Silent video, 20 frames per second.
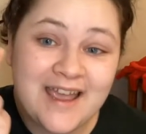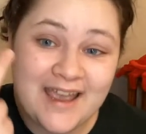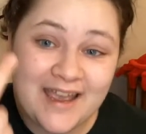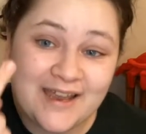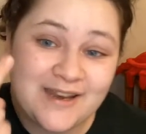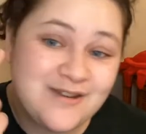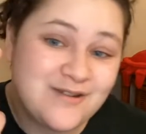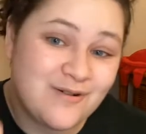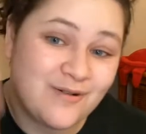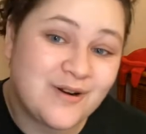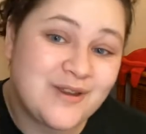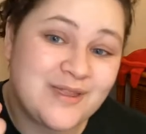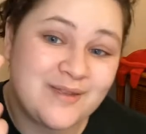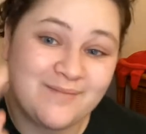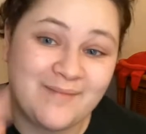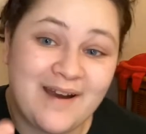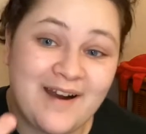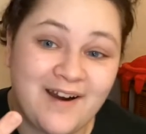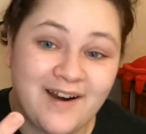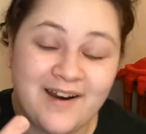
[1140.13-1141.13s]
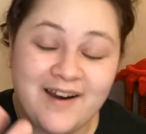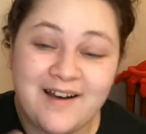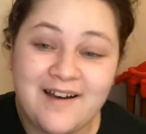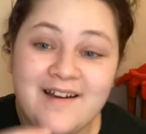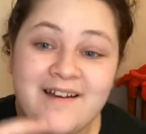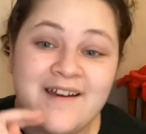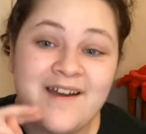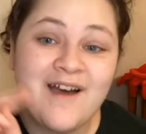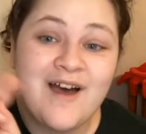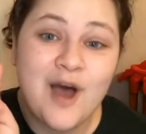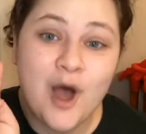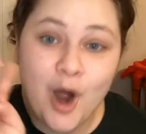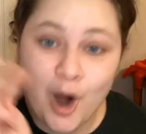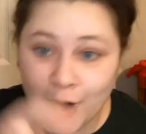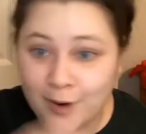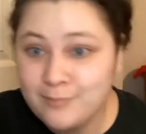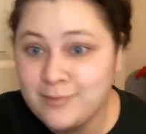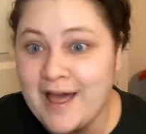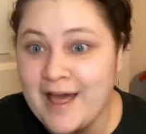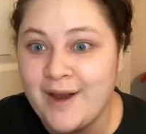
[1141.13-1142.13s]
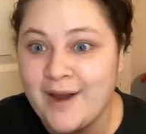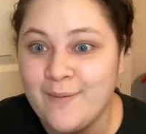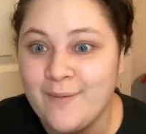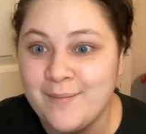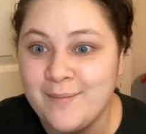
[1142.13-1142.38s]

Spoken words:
in North America are black